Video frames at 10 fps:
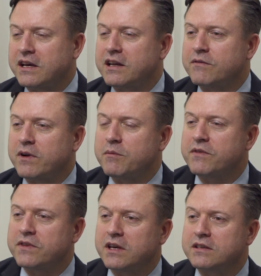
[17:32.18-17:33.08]
kind of realm
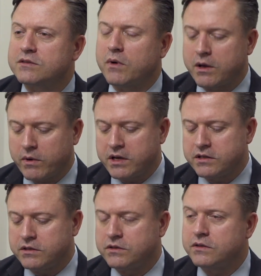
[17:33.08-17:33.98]
of things. Why
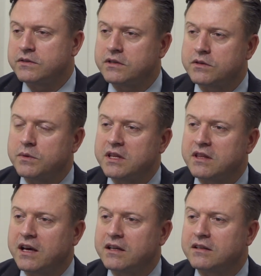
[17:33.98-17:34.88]
did you choose to tweet
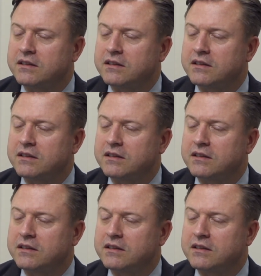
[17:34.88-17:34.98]
that?